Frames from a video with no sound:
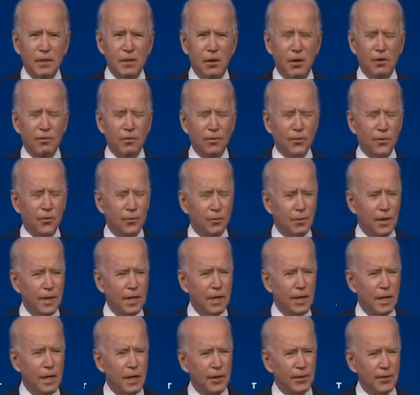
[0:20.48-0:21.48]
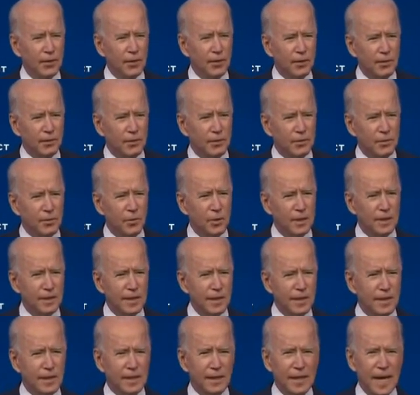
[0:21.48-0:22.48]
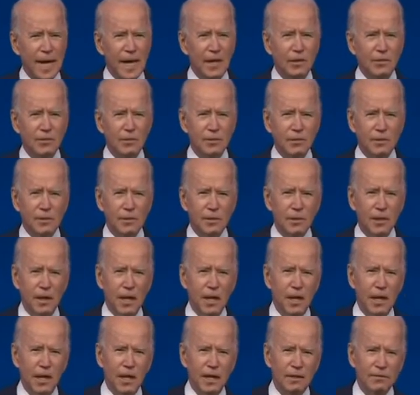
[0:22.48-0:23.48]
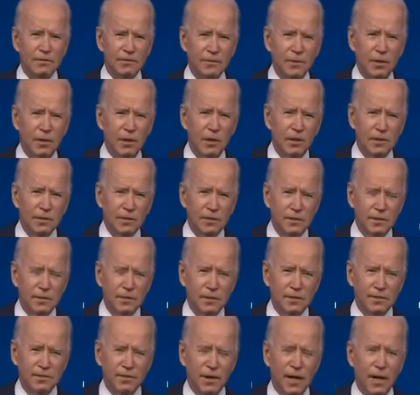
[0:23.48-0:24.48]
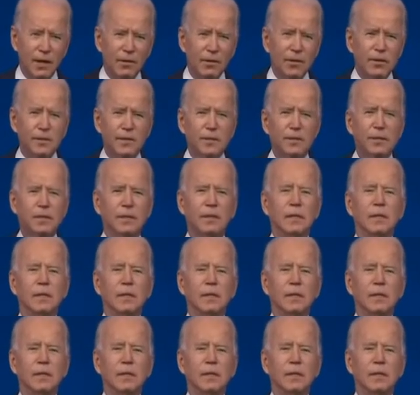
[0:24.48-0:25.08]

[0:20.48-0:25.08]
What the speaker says: Over 320,000 lives lost to this virus.